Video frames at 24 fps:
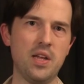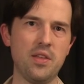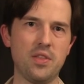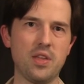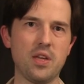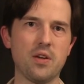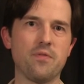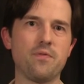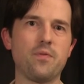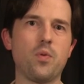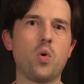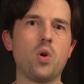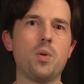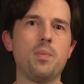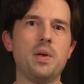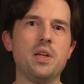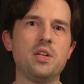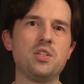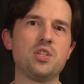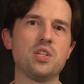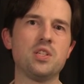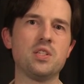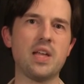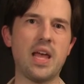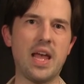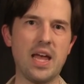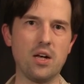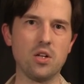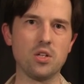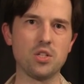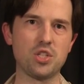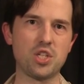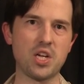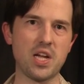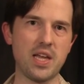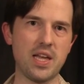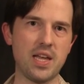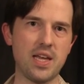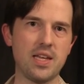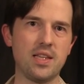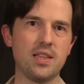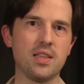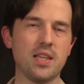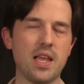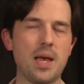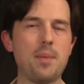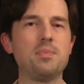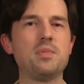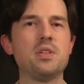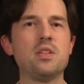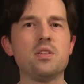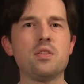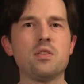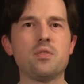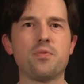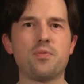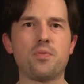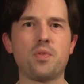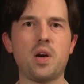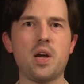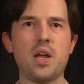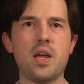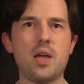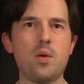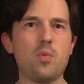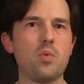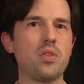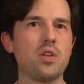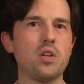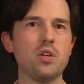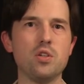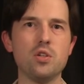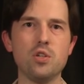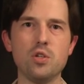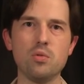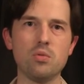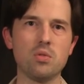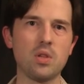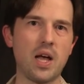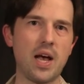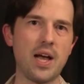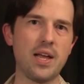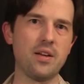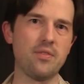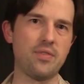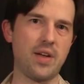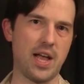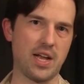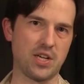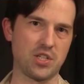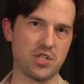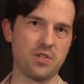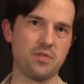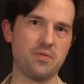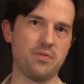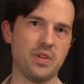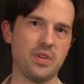the aforementioned L J N leapt into the fray with a new line of action